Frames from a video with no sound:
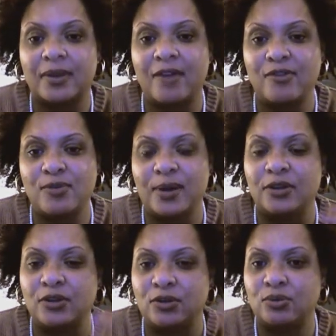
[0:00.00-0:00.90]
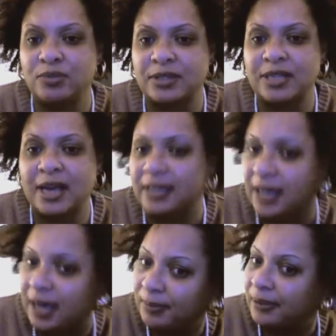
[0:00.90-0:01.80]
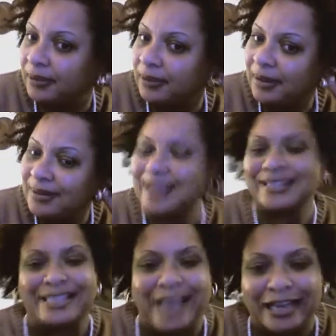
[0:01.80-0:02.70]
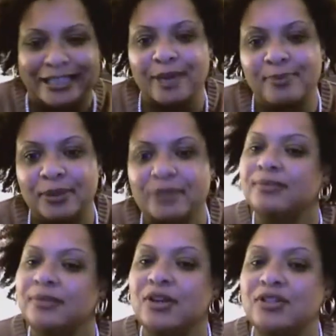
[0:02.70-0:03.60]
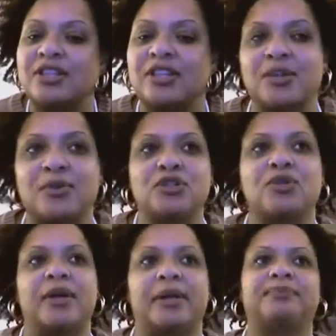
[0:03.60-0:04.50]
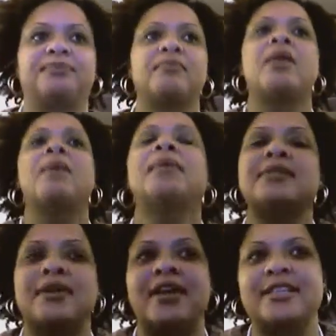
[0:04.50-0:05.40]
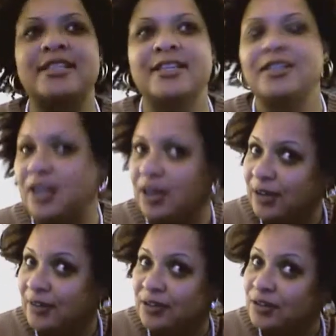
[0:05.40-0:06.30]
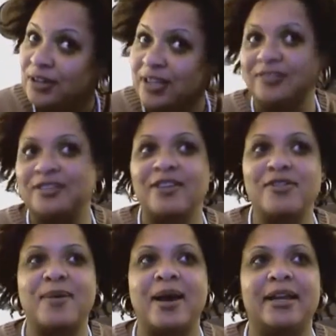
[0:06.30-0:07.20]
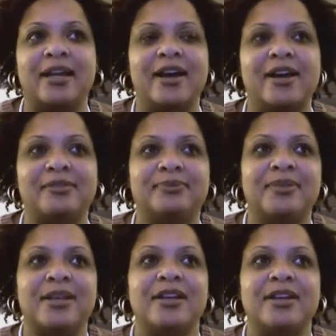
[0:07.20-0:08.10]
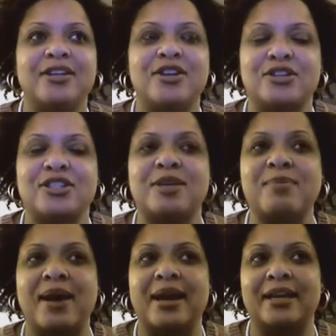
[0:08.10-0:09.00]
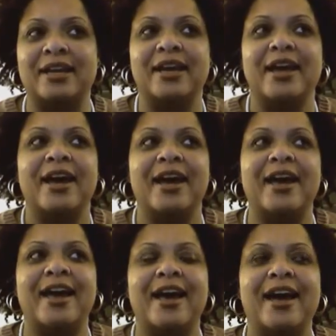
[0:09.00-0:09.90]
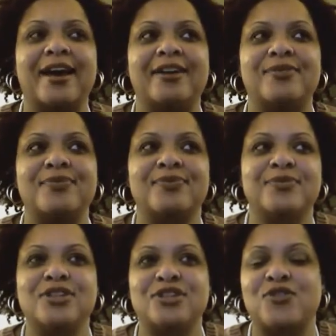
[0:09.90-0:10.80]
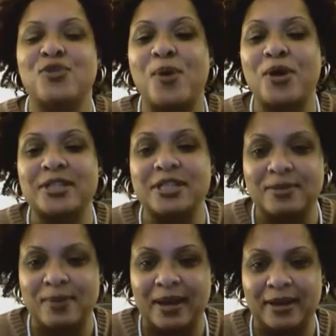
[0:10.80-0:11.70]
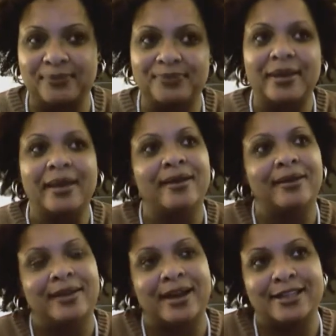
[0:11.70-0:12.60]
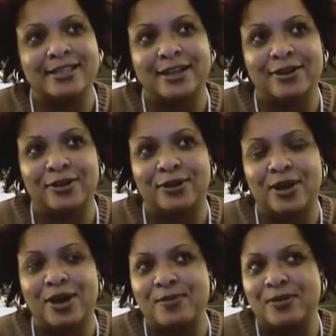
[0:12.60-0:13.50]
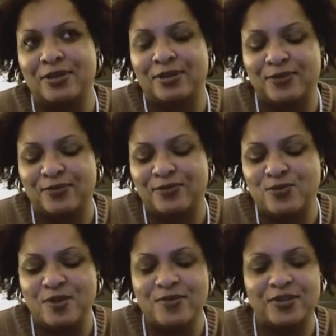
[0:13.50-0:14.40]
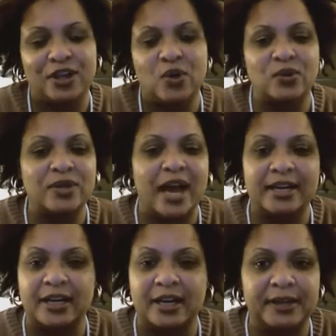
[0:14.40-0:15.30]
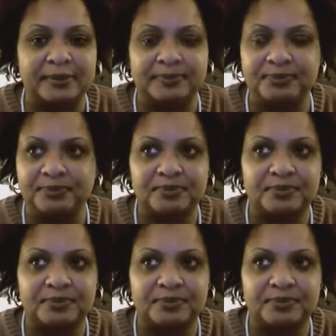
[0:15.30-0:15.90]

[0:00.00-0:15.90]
everyone who signed up and not signed up, but you know said that they were doing it because I like to you know give a little gift to everybody, um, you know, to somebody um, just for participating. Like I said earlier um, in the one video, not um,